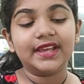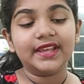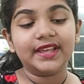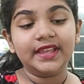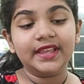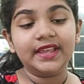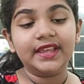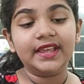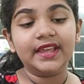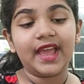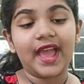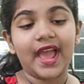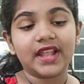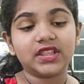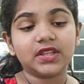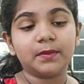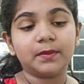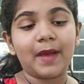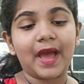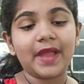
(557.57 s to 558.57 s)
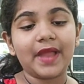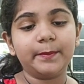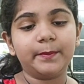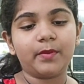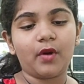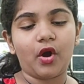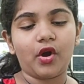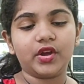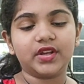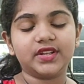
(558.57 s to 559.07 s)
he and the bad
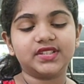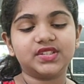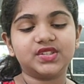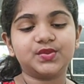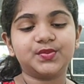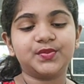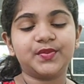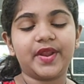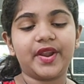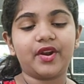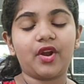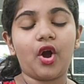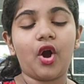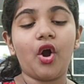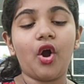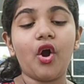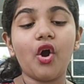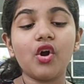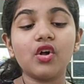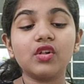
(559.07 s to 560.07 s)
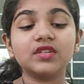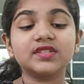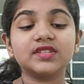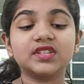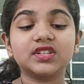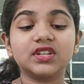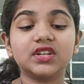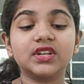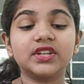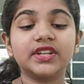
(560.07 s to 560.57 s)
boys were all
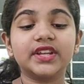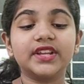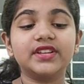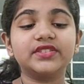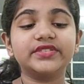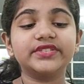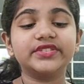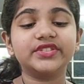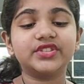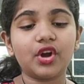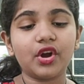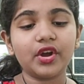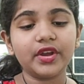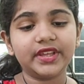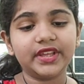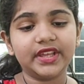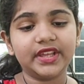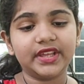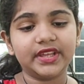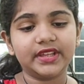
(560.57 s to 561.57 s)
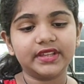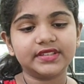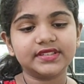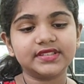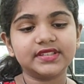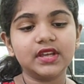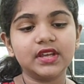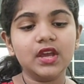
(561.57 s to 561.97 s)
turned into donkeys.